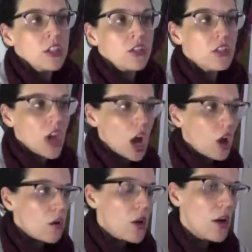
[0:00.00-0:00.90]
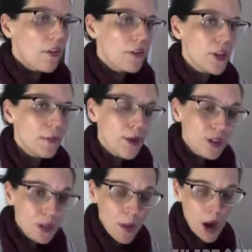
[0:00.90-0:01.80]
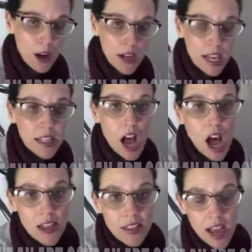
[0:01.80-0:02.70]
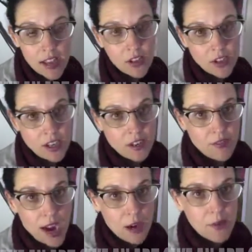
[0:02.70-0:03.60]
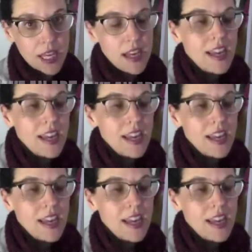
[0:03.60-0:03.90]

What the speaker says: So for the most part, an online learning environment